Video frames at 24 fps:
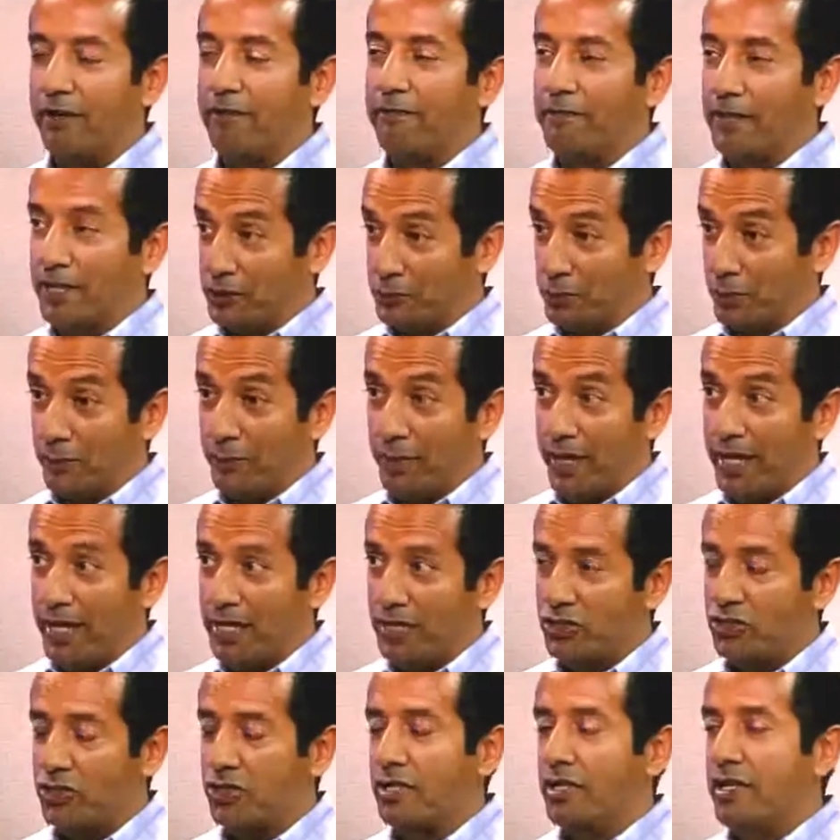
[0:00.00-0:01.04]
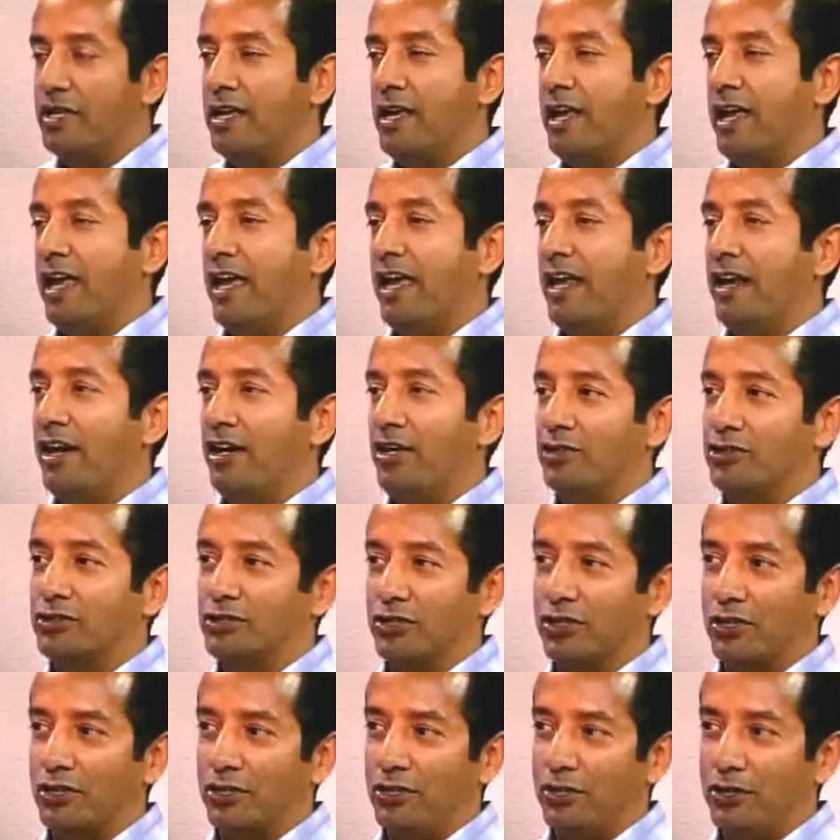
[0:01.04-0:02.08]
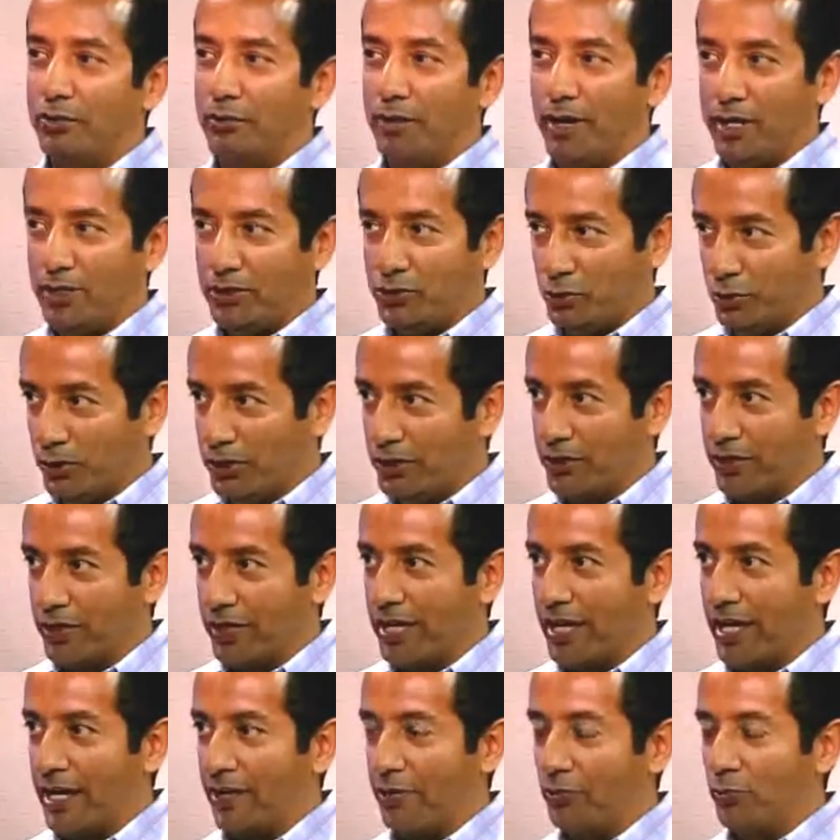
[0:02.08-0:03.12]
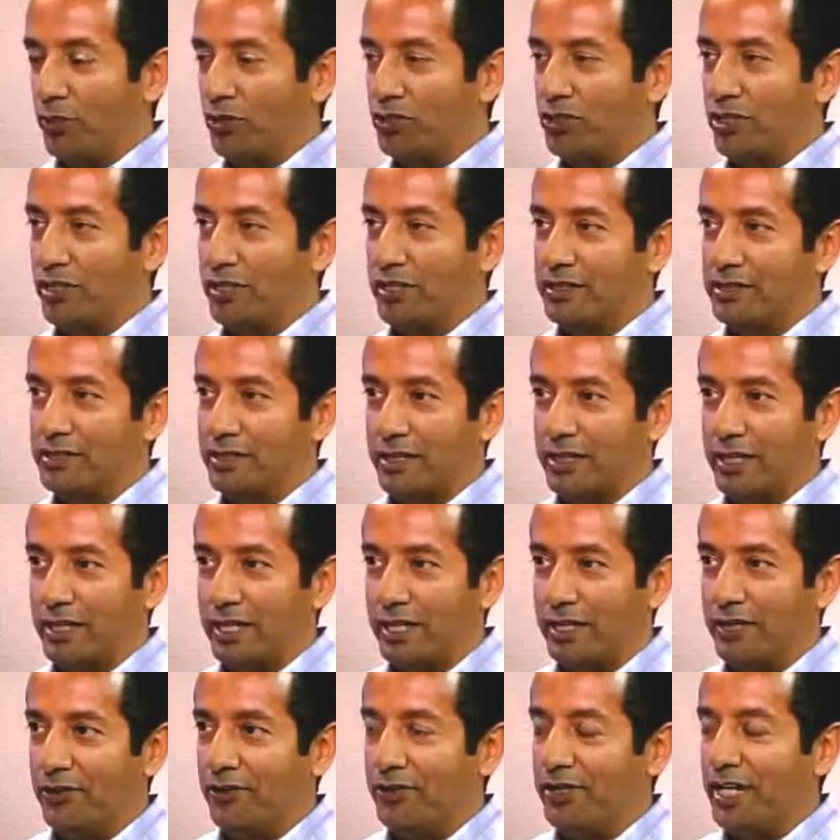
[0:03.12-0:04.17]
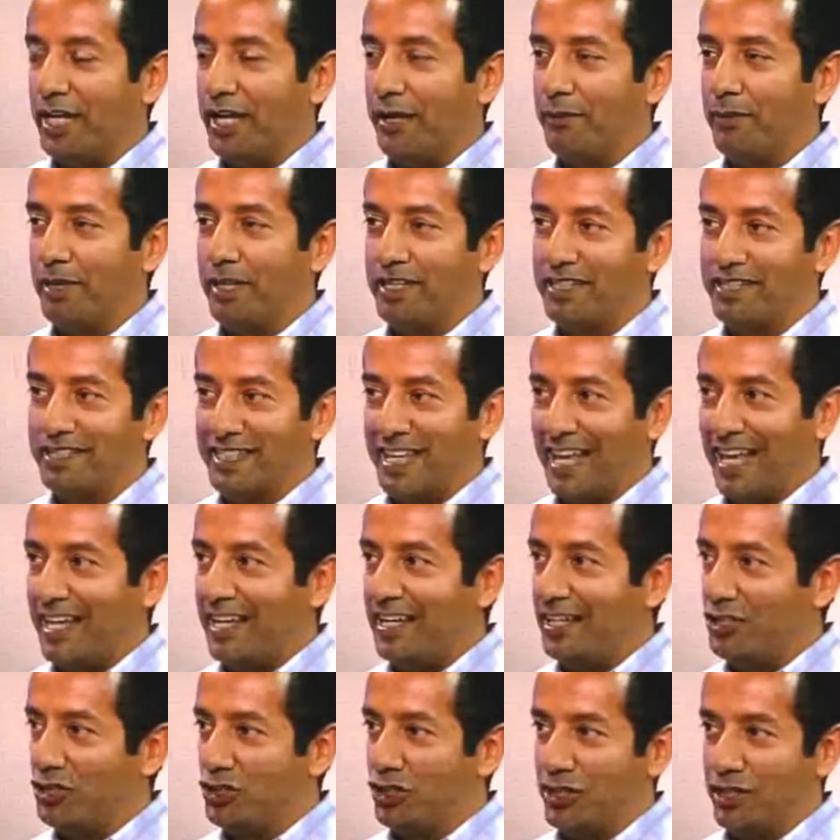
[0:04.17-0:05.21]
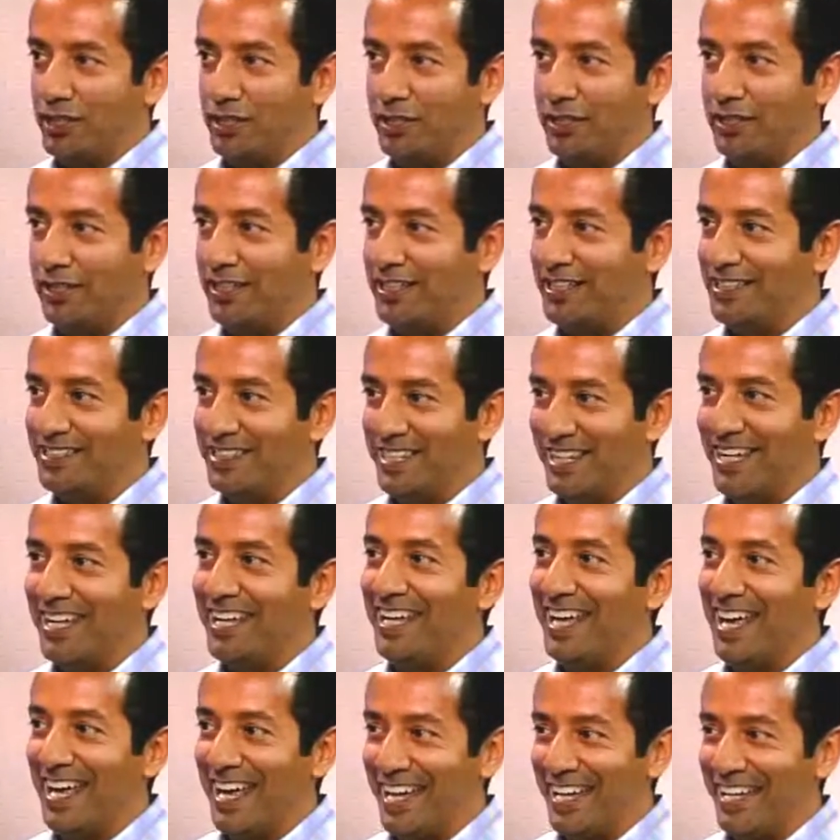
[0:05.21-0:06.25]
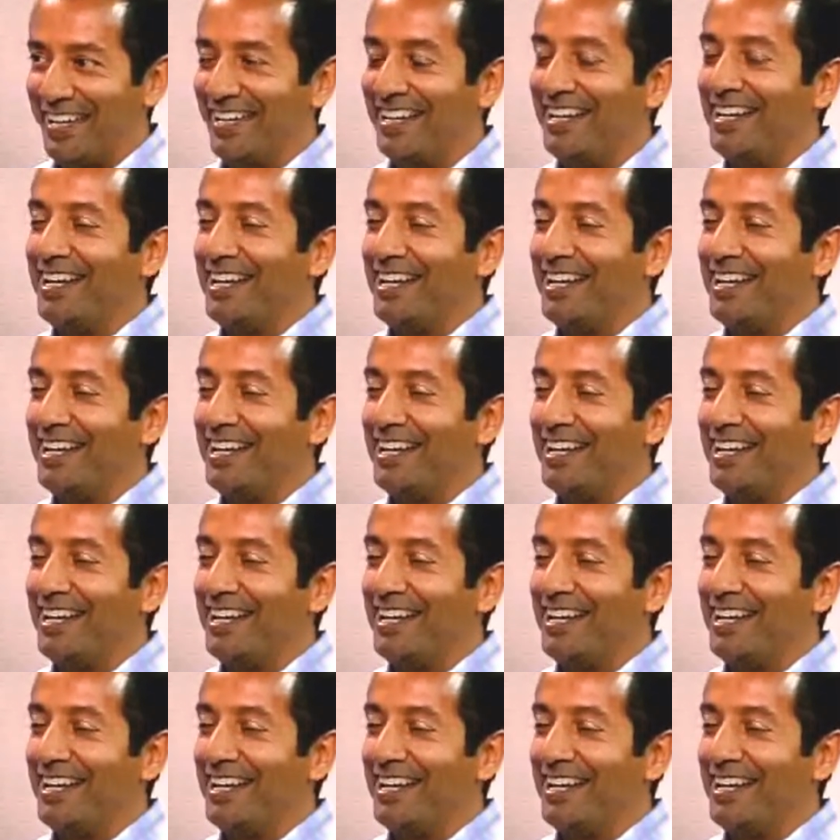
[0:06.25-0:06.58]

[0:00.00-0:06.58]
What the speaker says: Facebook page, and also my Twitter account, which is under the name ZenChill, ZenChill,